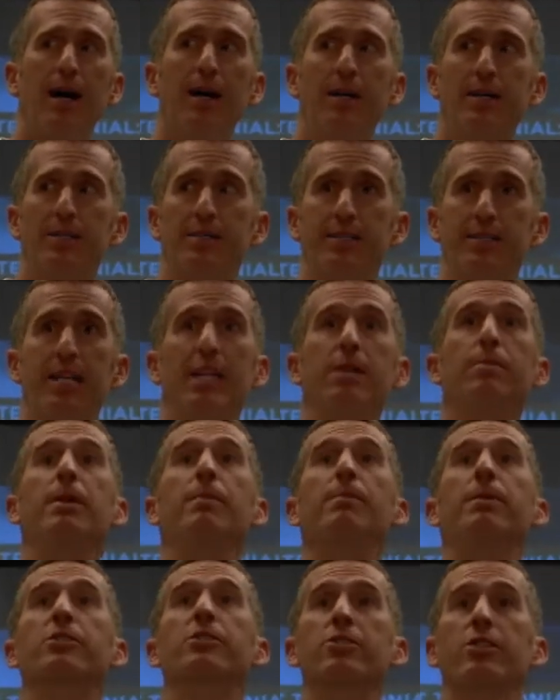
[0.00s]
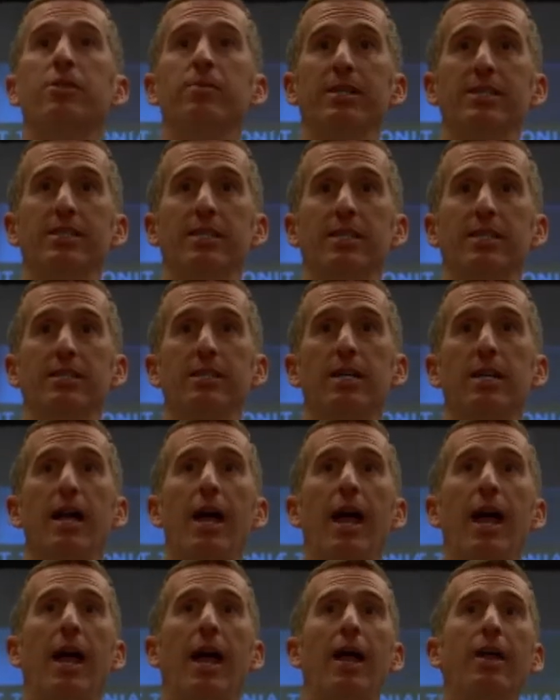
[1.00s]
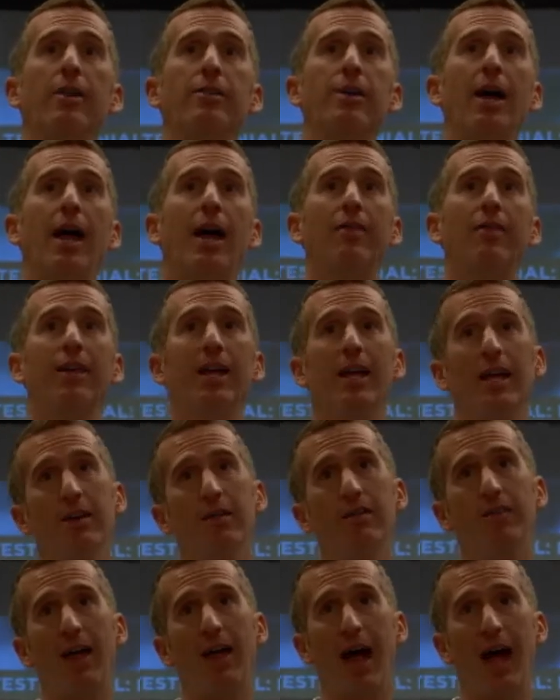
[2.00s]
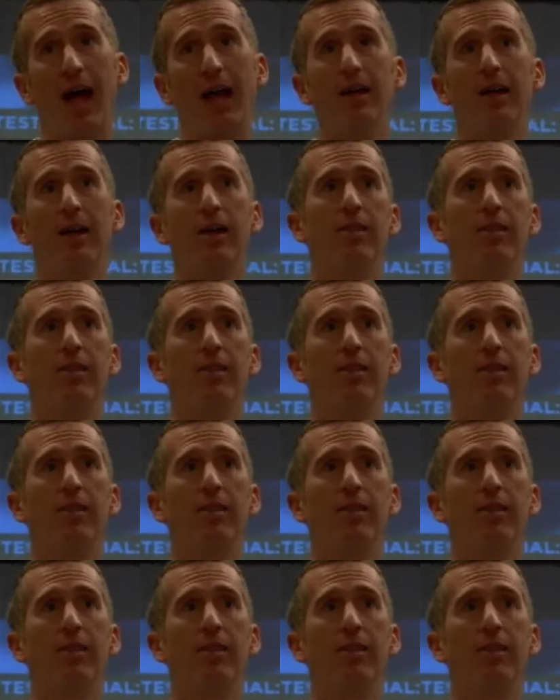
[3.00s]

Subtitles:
see the big picture of the business. And at the end of that